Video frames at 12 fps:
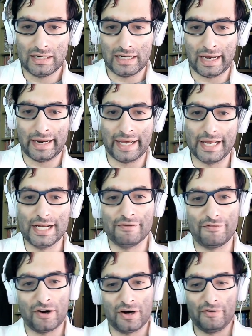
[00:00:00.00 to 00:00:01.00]
And
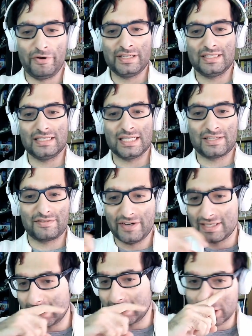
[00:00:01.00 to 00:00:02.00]
Endeavor raises his
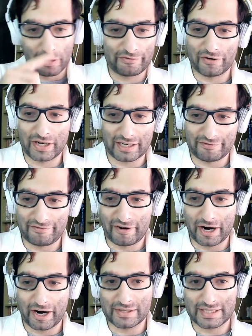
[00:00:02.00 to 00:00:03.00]
fist. He's going for like a
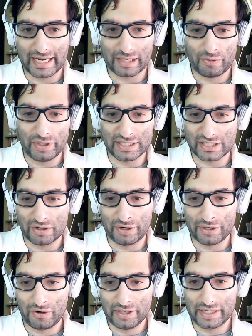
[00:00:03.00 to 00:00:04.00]
fire attack. What is
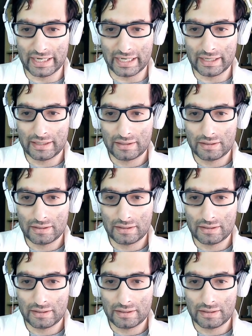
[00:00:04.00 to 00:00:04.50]
going on here?